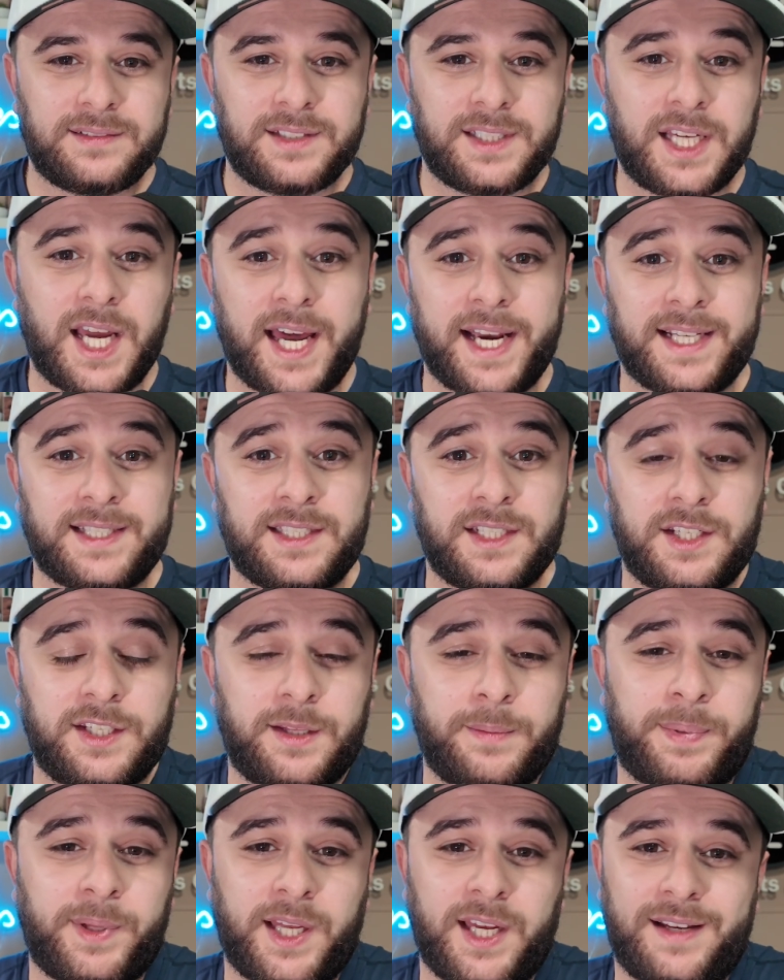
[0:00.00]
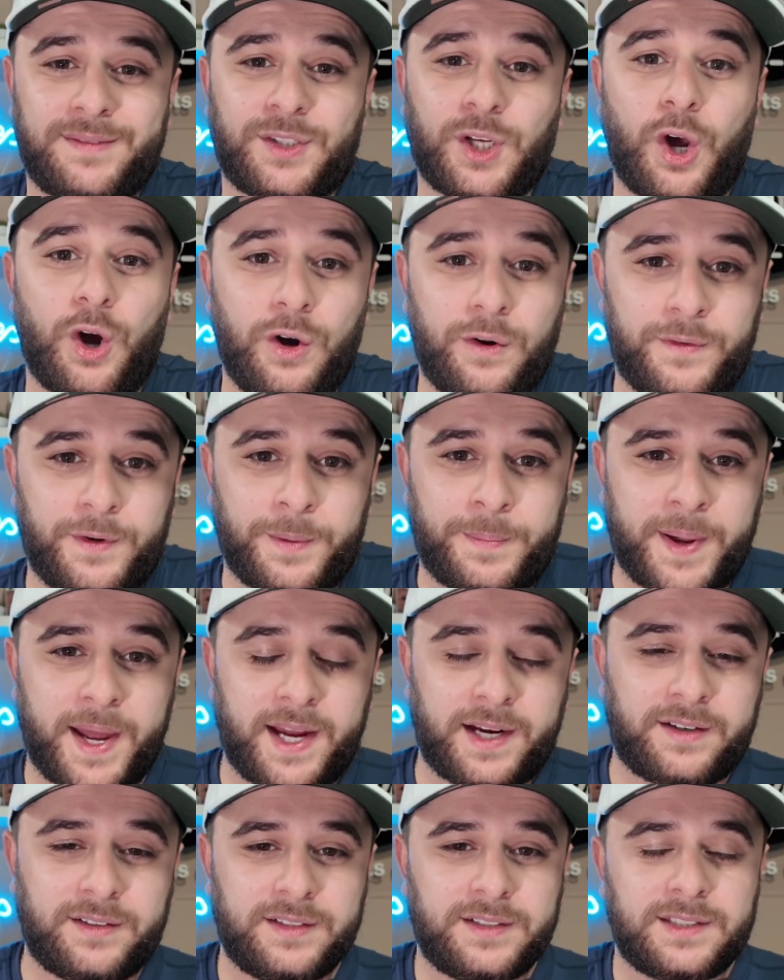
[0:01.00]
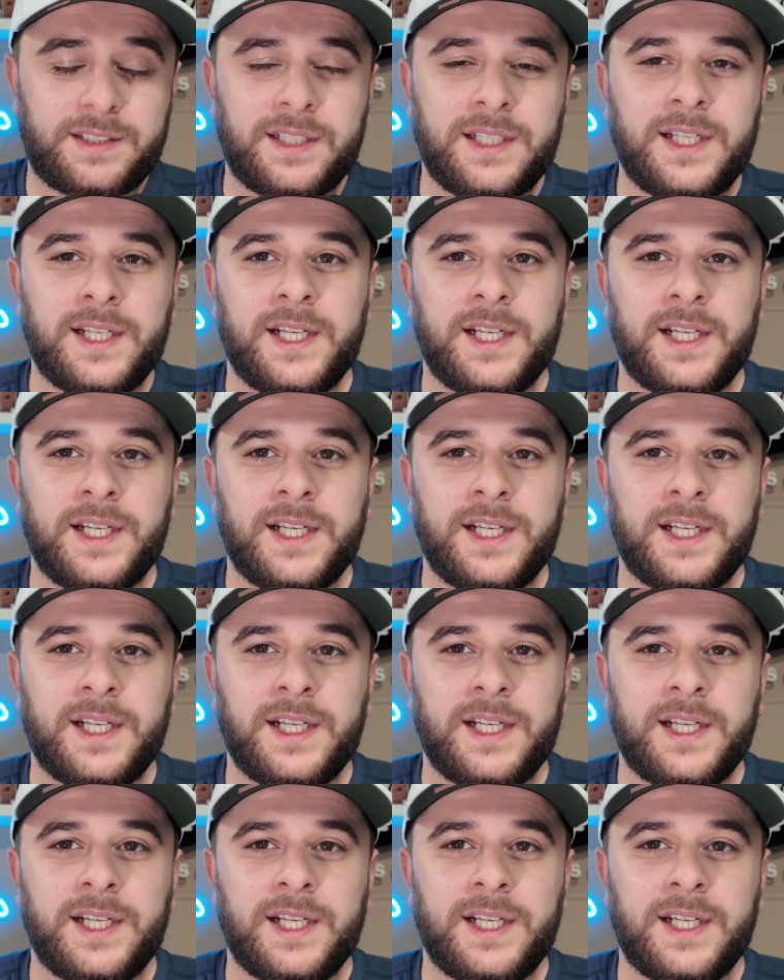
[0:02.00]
got us into the playoffs over the Packers.